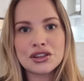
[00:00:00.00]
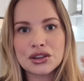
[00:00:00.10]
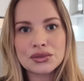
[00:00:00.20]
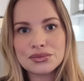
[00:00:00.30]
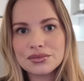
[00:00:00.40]
you
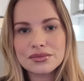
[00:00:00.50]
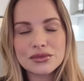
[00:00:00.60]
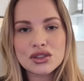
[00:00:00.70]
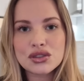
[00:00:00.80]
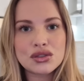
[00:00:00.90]
know,
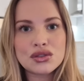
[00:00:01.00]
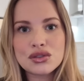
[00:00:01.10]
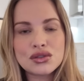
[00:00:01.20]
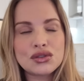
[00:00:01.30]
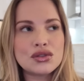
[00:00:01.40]

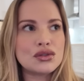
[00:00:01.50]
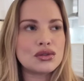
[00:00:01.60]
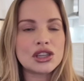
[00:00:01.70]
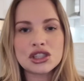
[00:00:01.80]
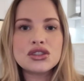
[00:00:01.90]

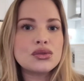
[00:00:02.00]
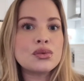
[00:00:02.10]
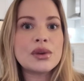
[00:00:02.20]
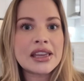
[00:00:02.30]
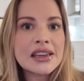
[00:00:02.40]
2-ish
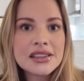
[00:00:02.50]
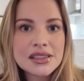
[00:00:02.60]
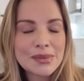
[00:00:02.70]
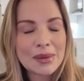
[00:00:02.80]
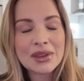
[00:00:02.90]

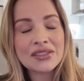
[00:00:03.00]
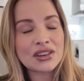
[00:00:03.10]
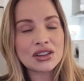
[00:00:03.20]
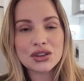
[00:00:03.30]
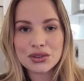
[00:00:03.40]
weeks, maybe
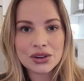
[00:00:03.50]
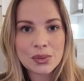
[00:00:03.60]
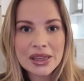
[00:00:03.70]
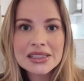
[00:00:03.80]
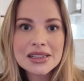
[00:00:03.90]
even
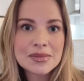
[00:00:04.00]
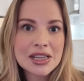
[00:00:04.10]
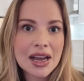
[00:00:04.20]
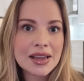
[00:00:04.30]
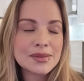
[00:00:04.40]
3 weeks
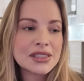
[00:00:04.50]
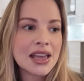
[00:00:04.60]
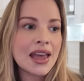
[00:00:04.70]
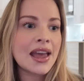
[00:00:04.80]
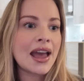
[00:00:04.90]
sometimes.